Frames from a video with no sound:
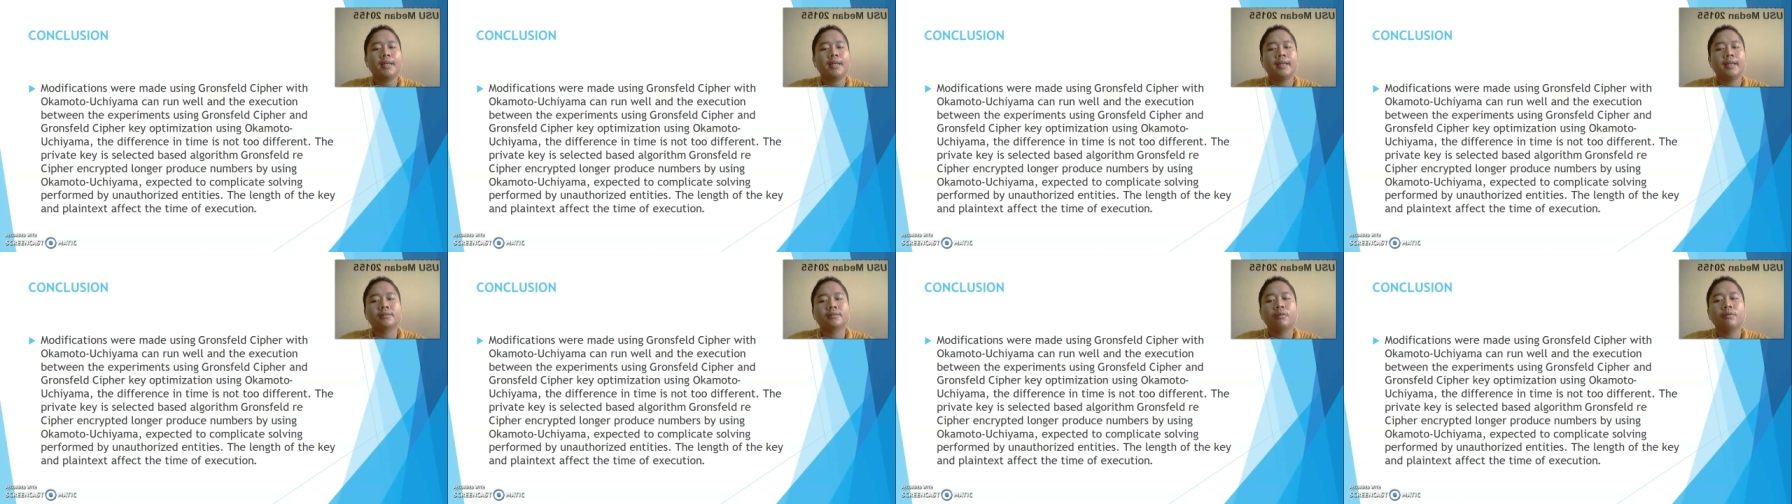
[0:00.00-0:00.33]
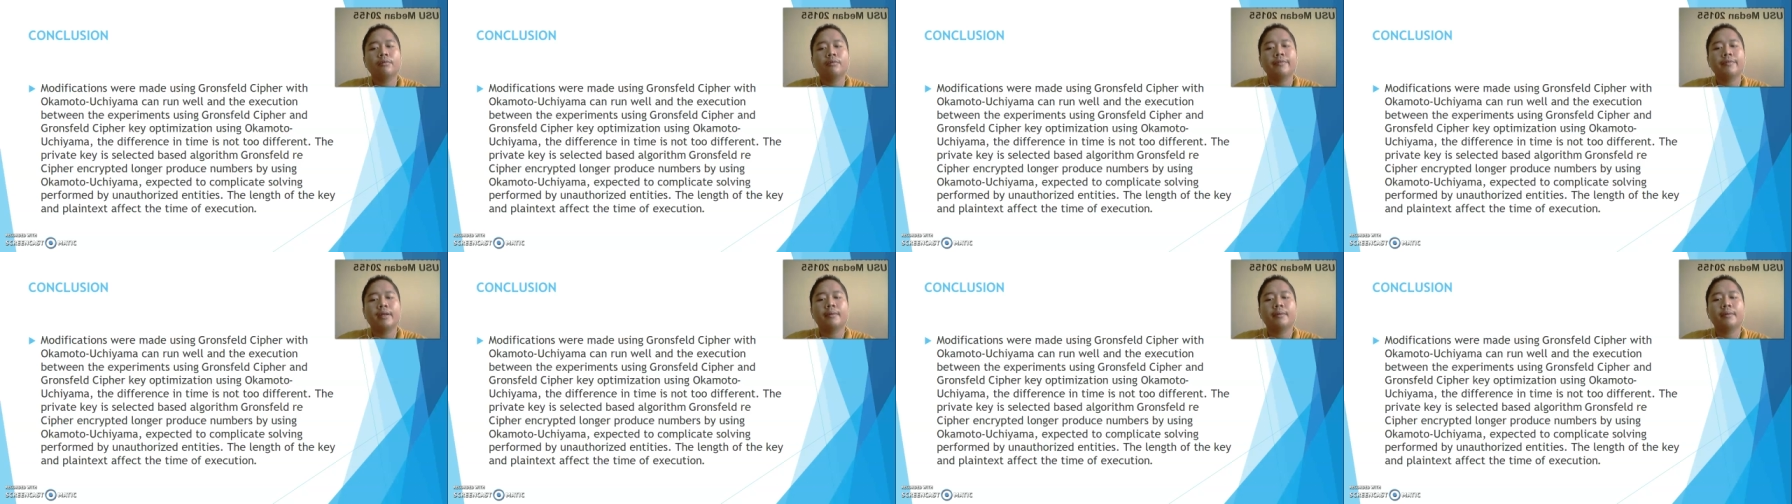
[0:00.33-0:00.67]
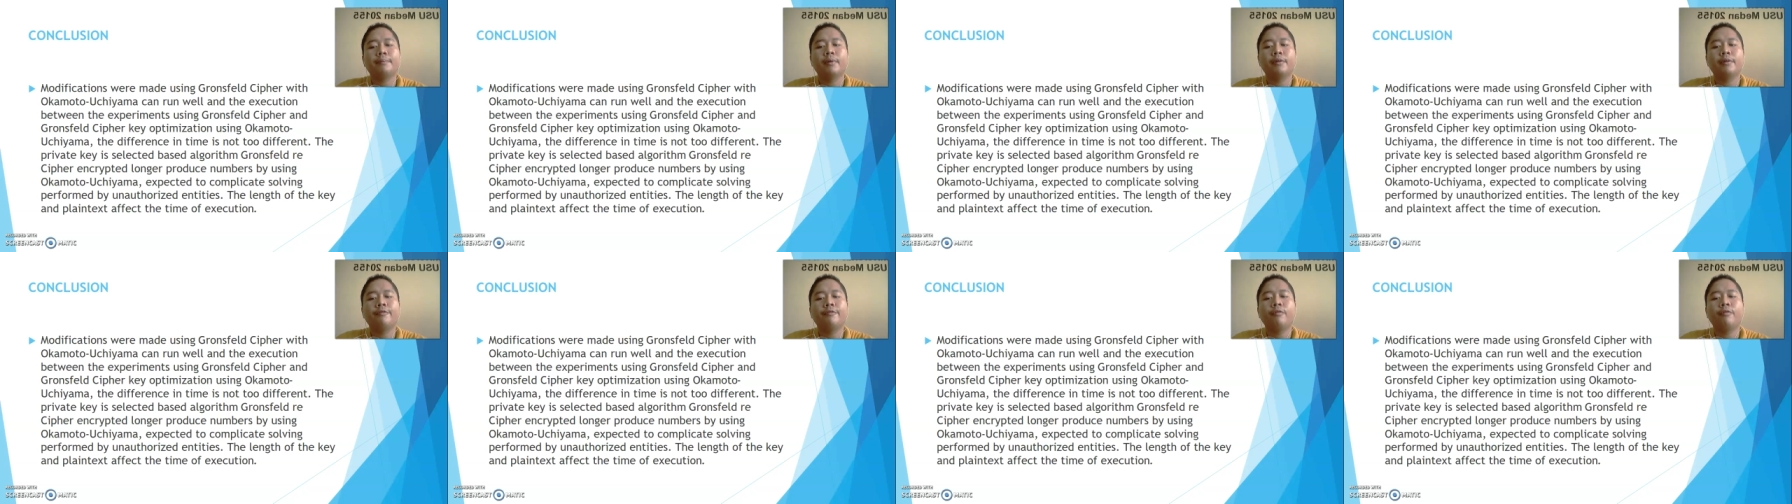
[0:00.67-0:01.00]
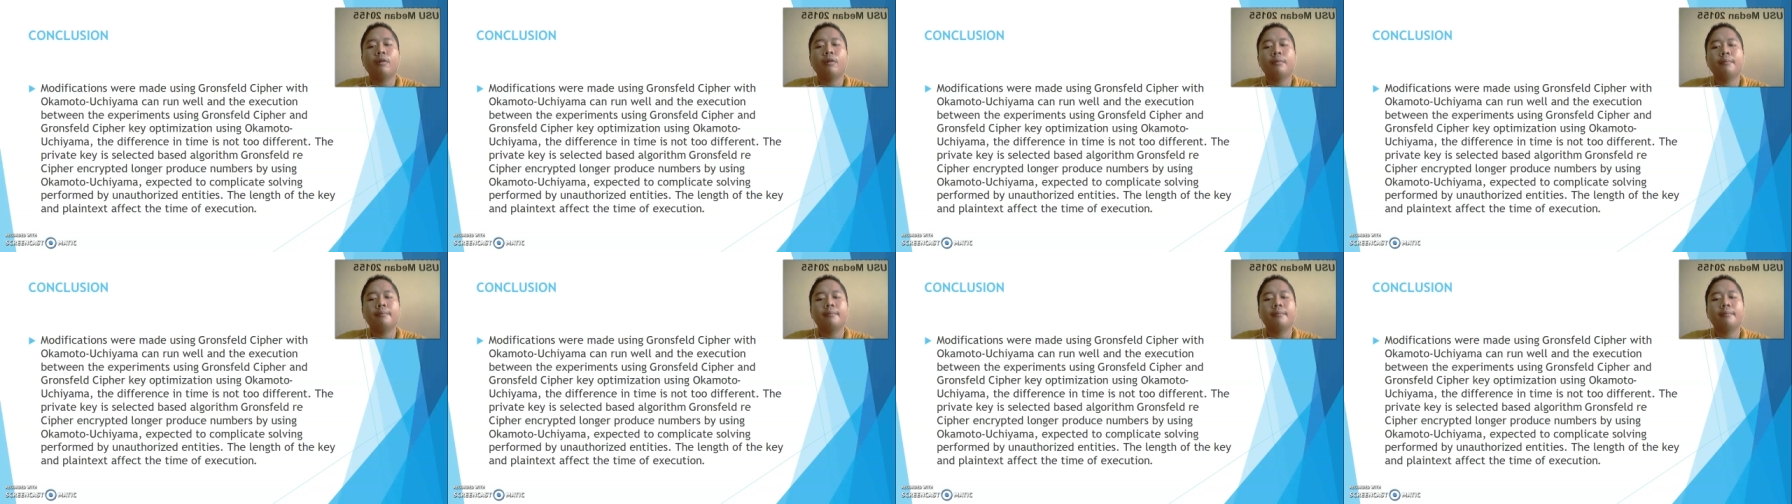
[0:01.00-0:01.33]
solving
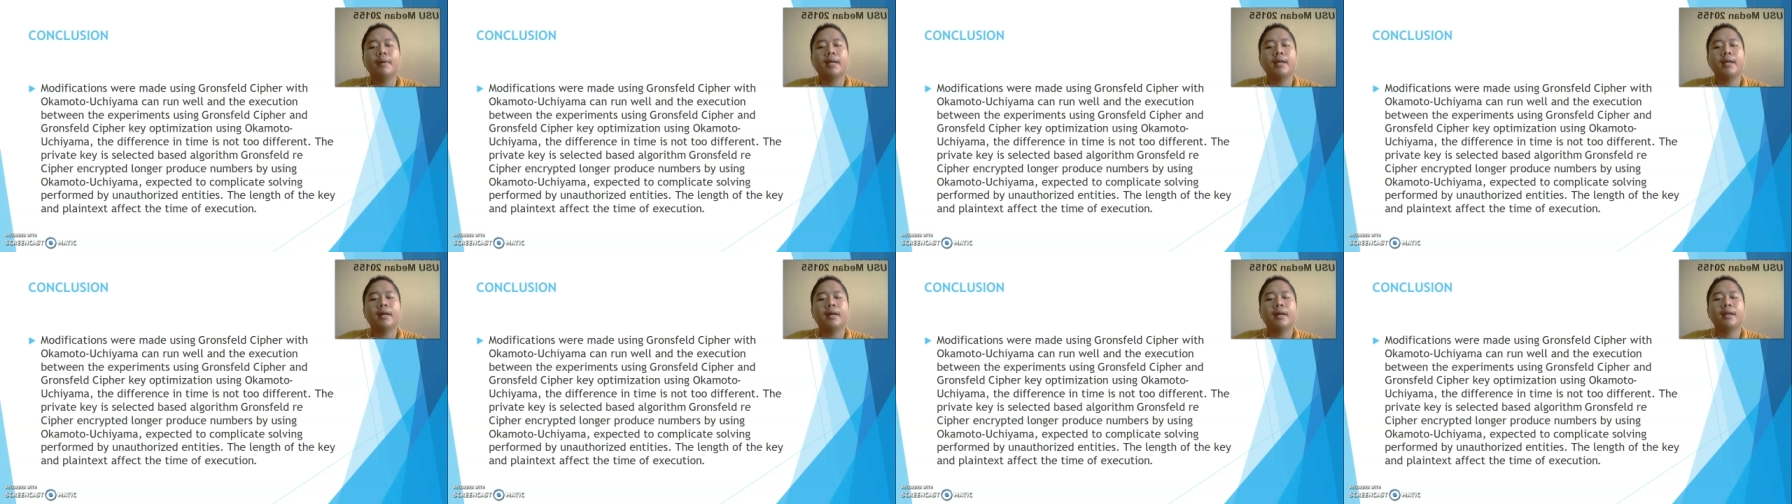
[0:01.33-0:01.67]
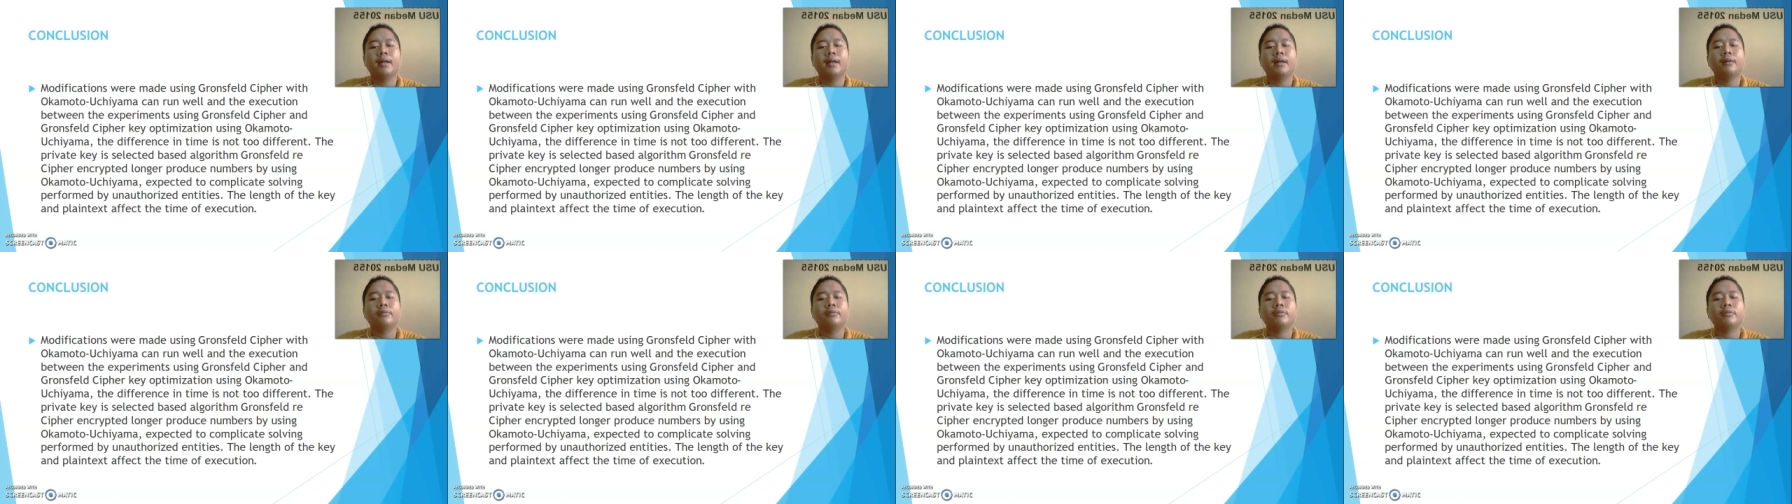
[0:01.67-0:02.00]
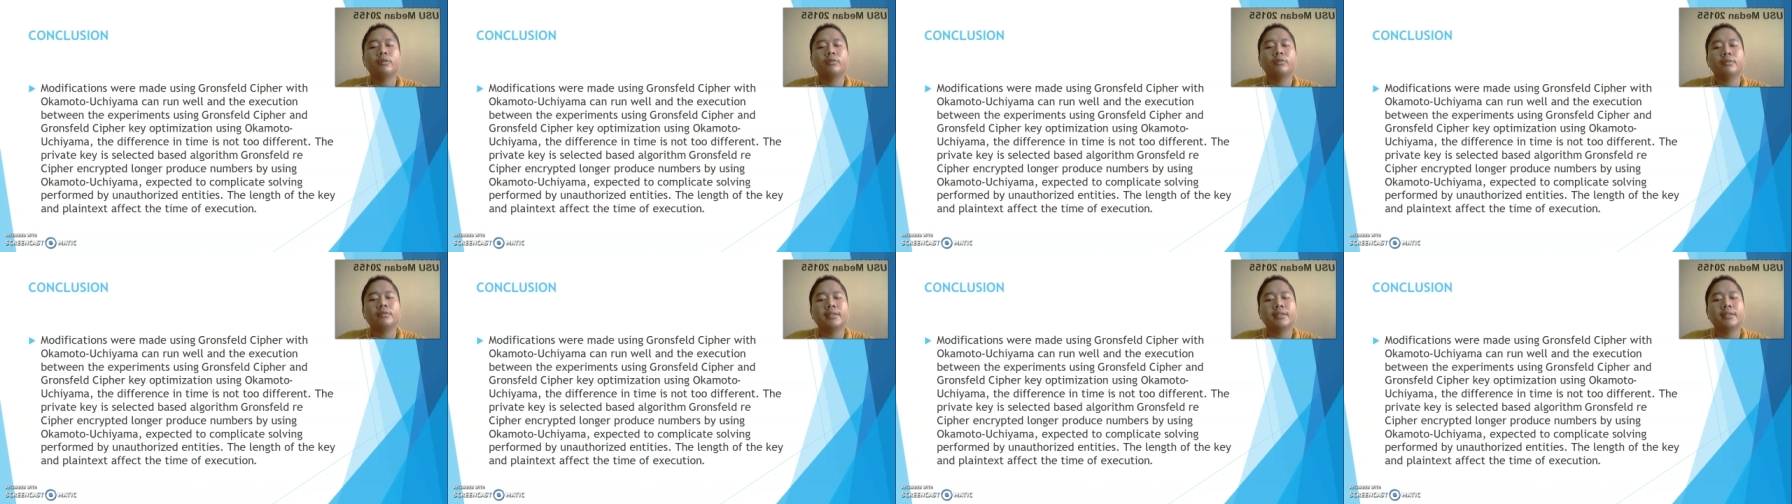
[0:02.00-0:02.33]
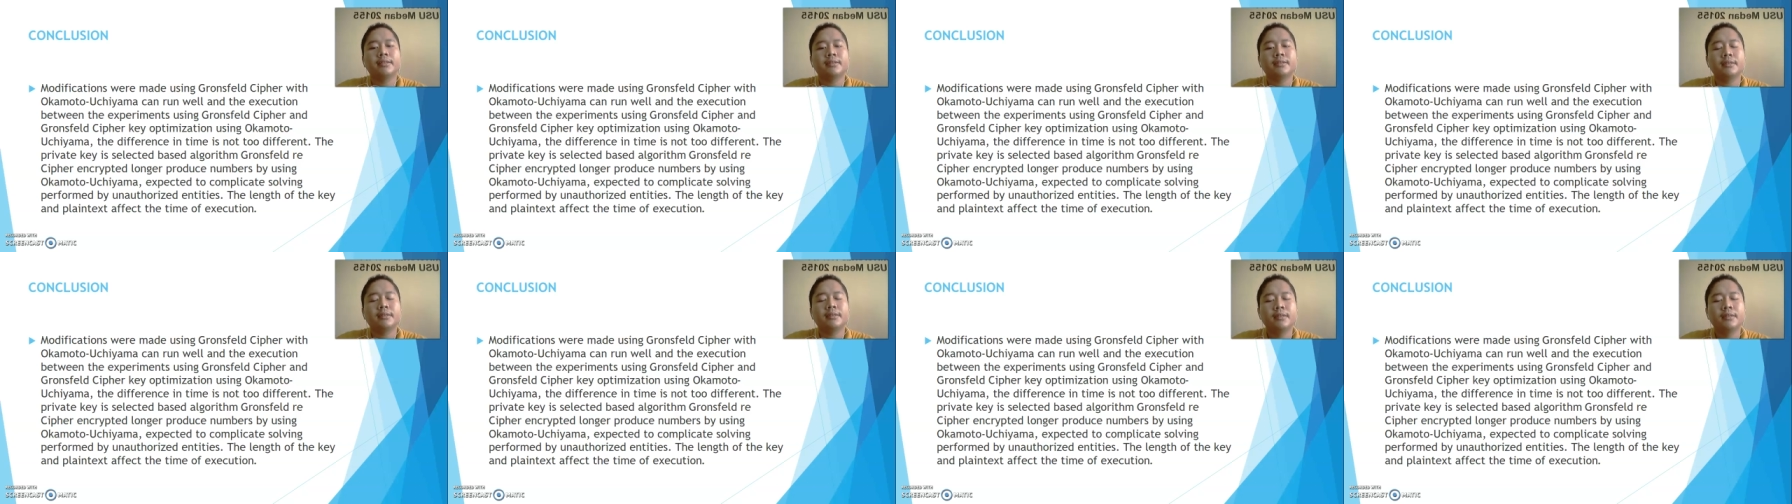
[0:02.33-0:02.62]
performed by unauthorized